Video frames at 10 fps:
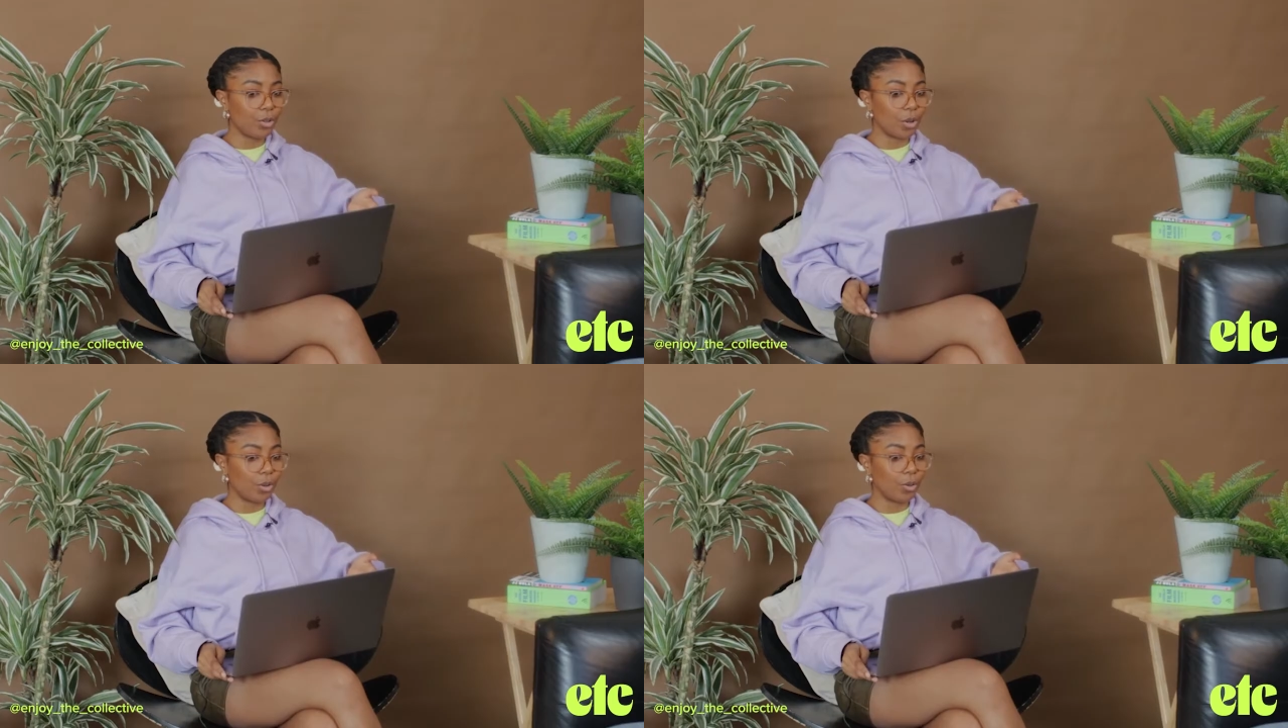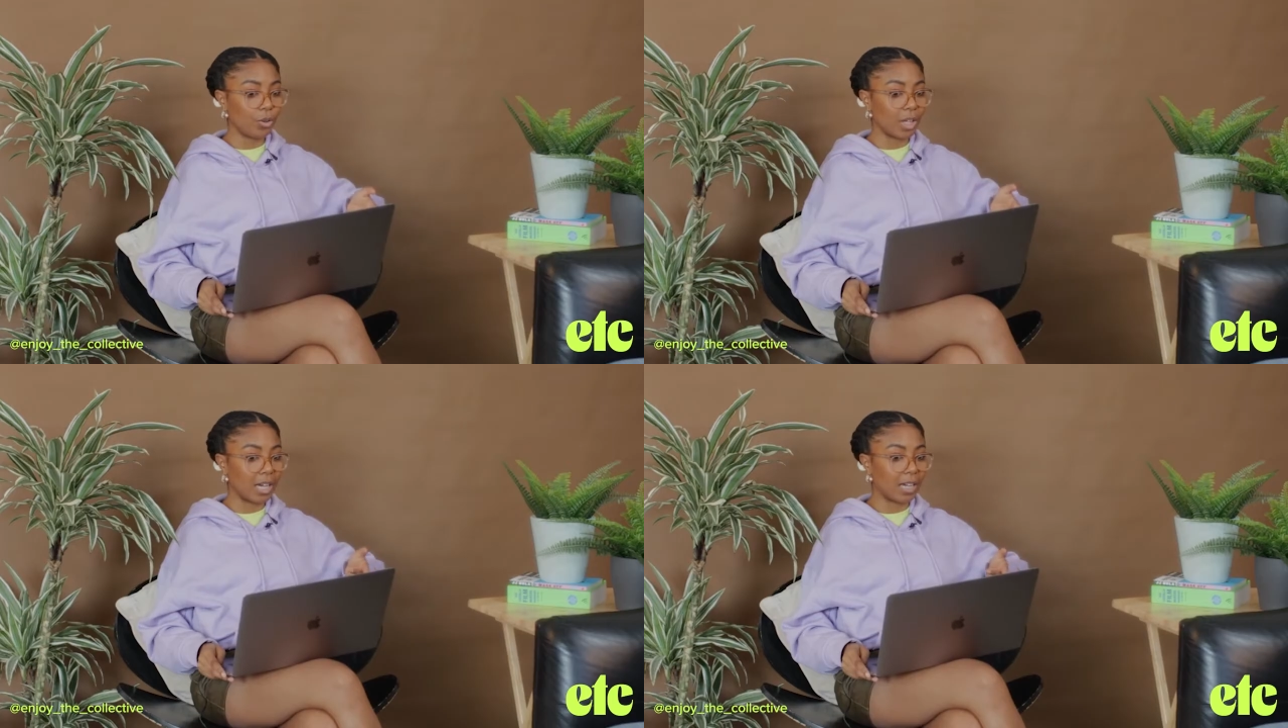know
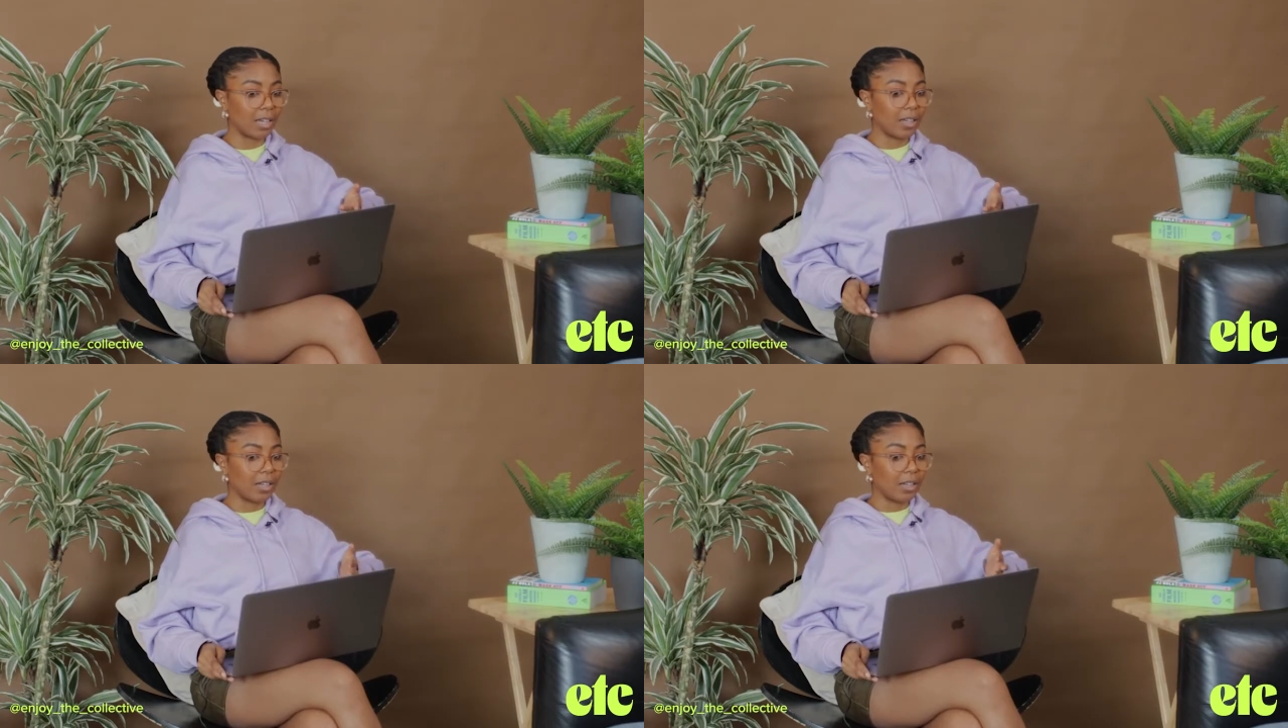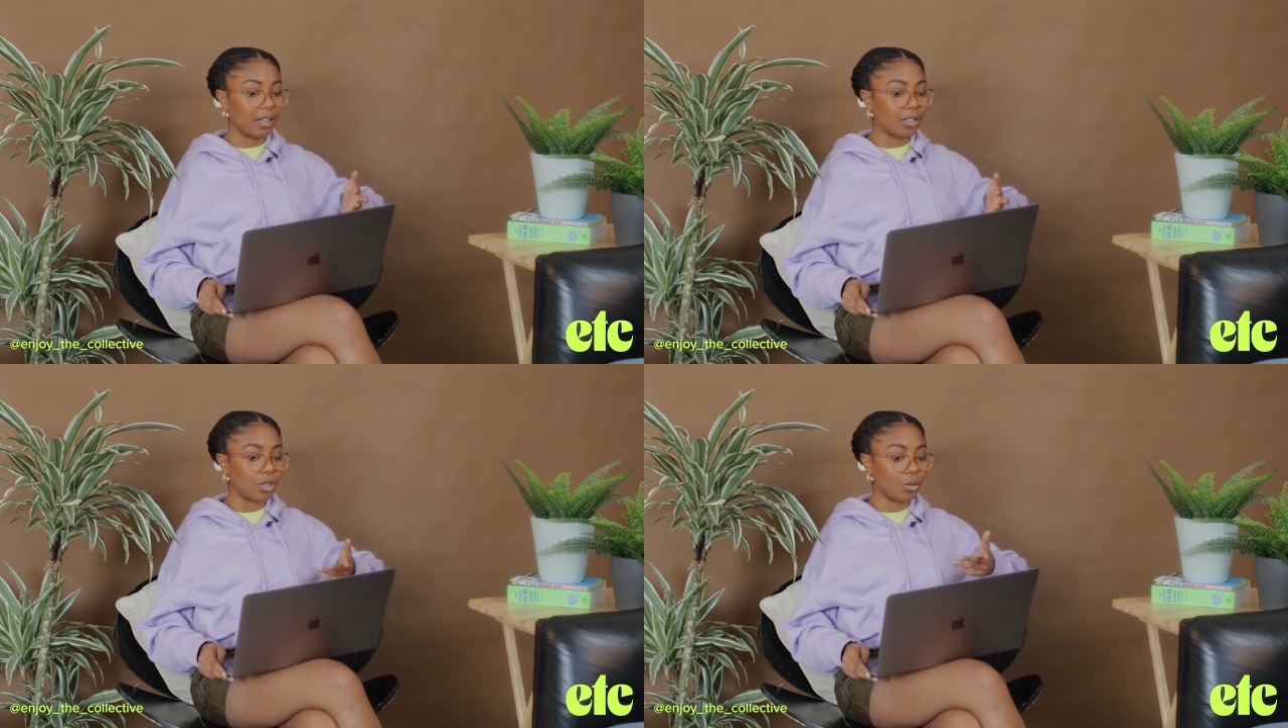that
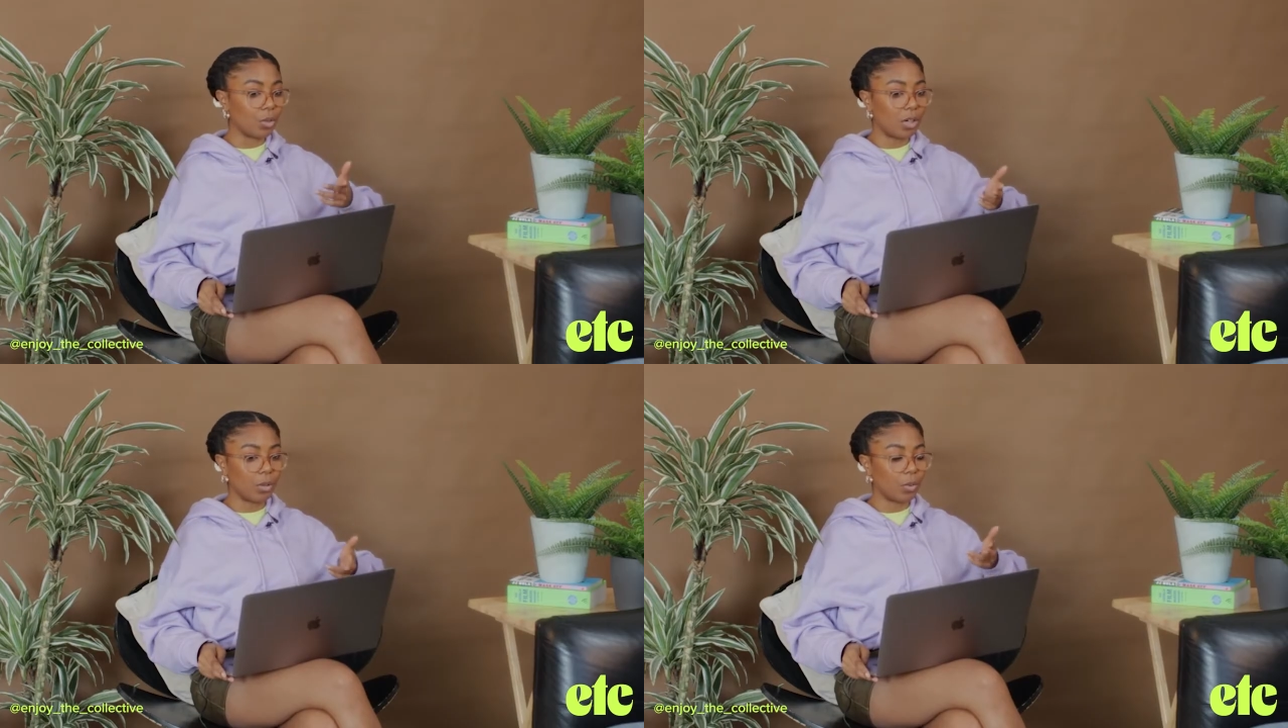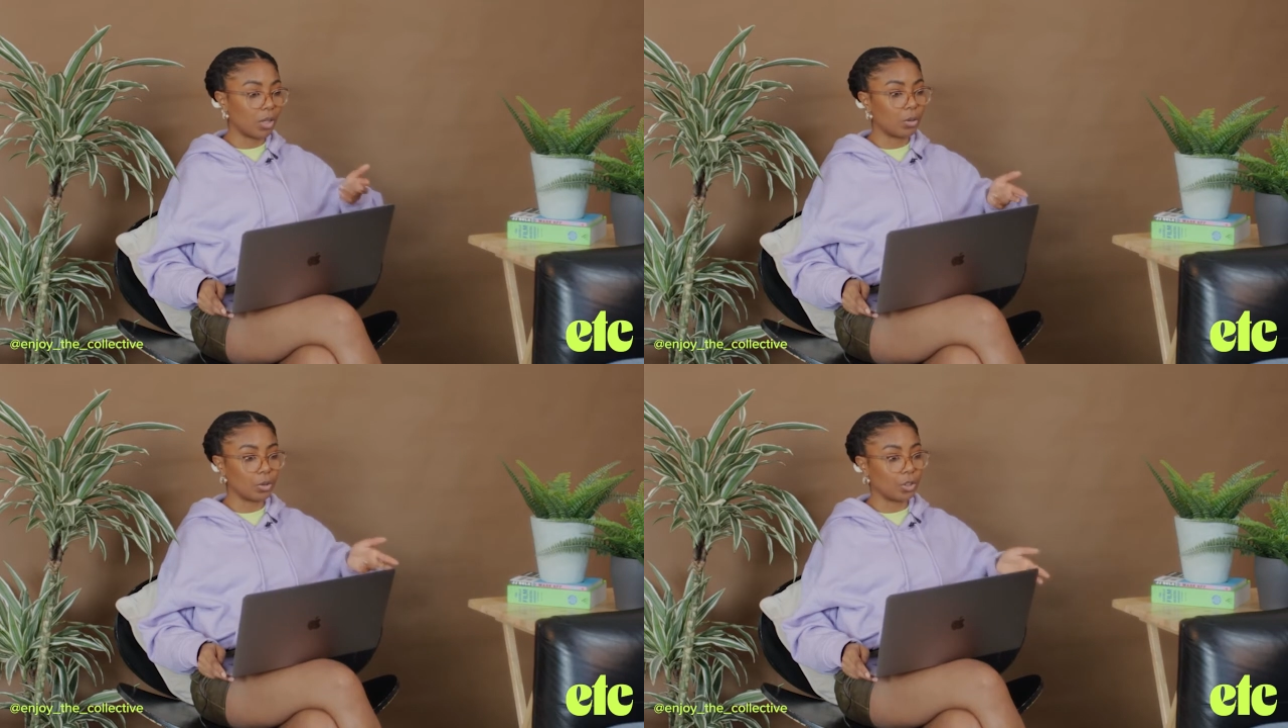you can't
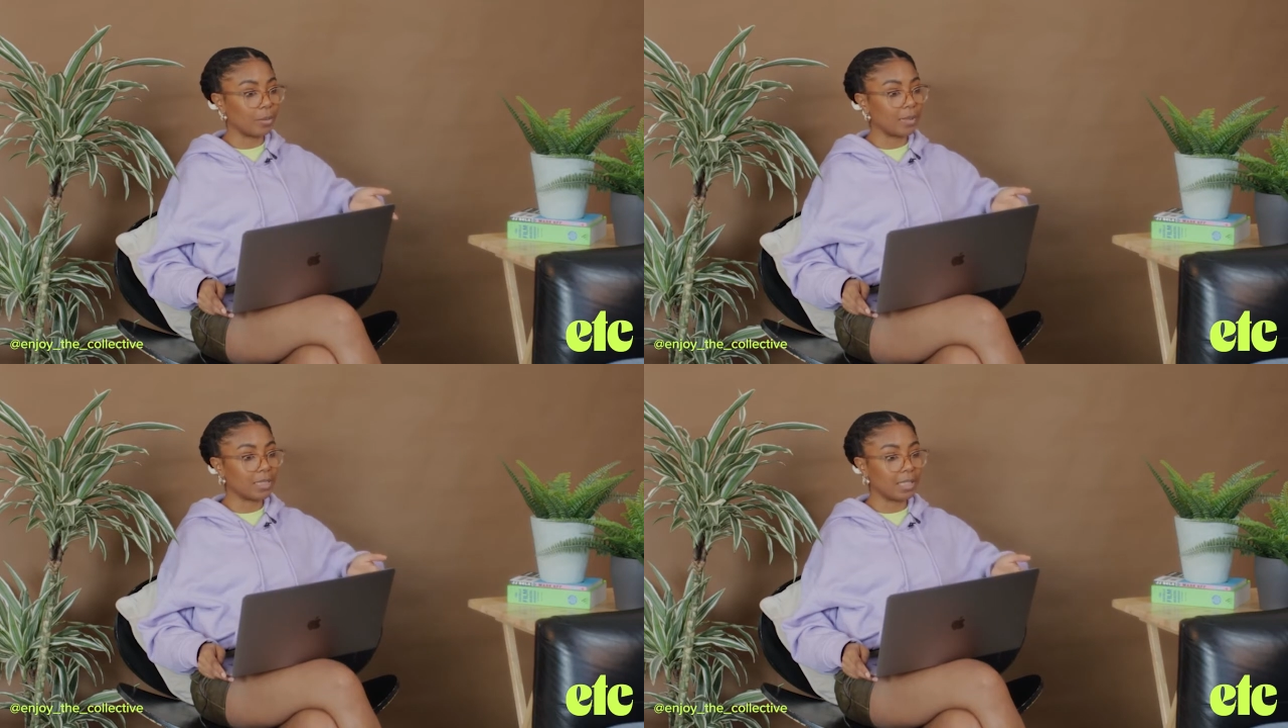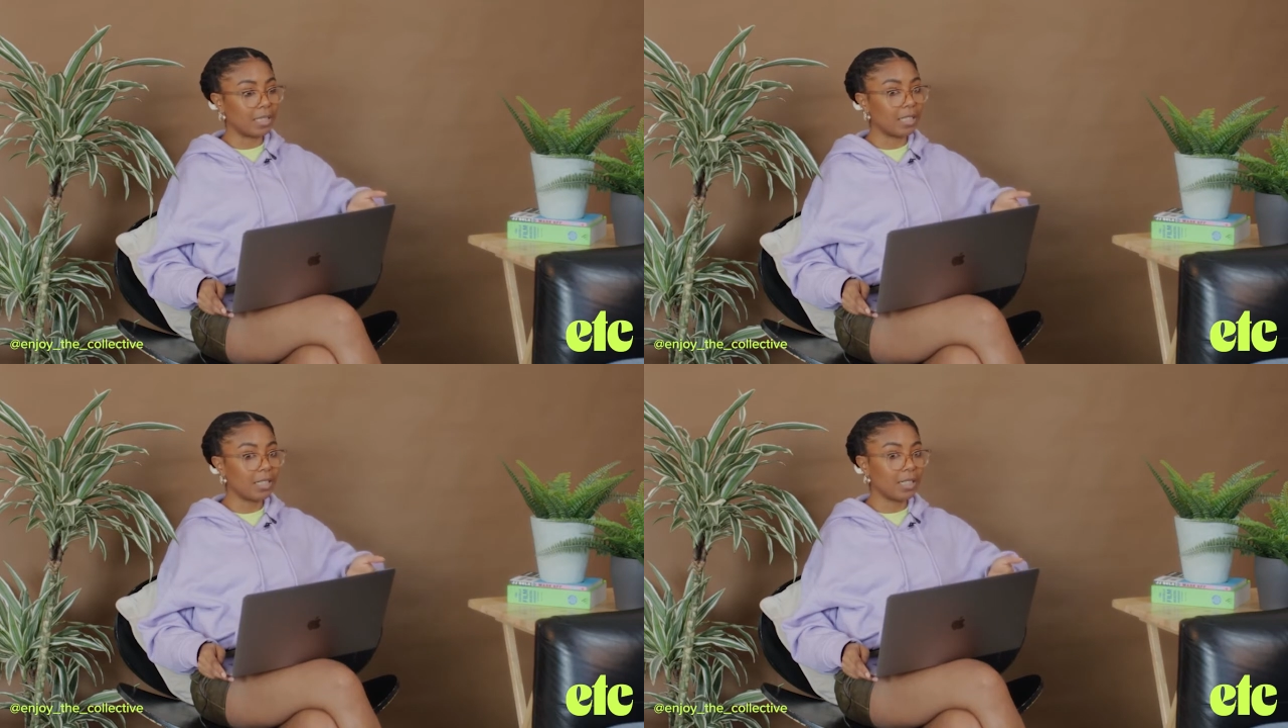work
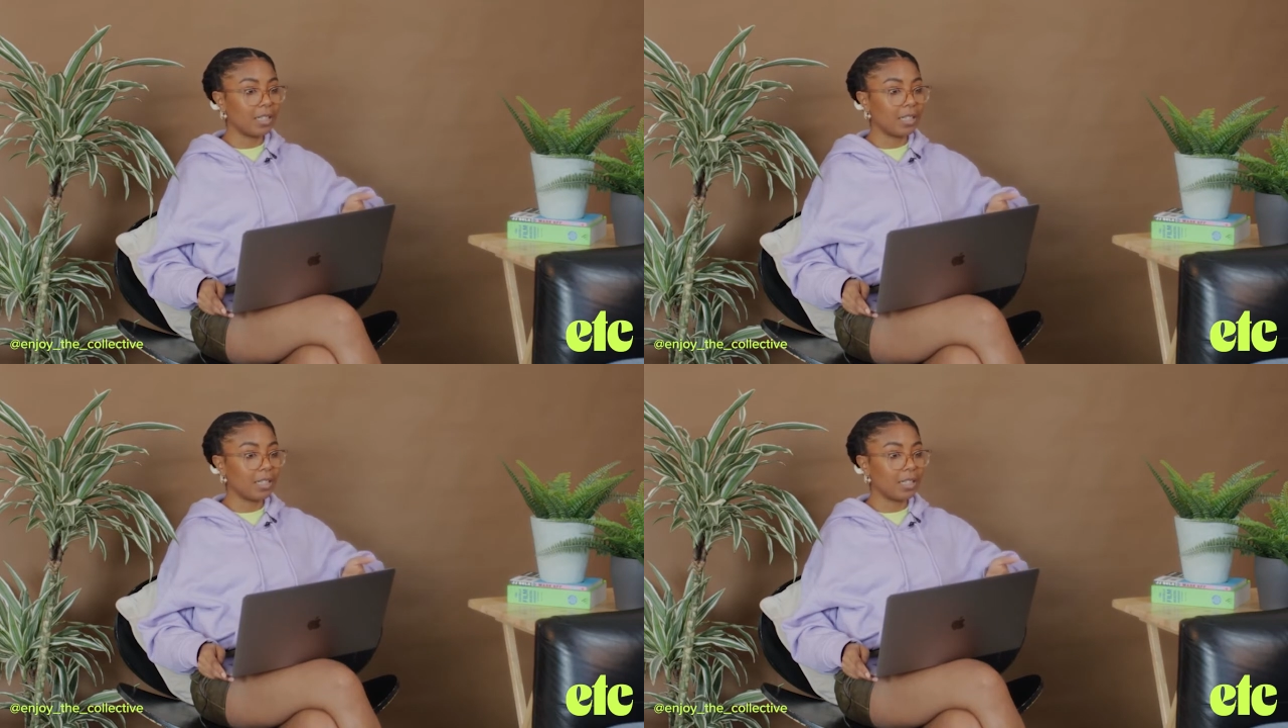autonomously,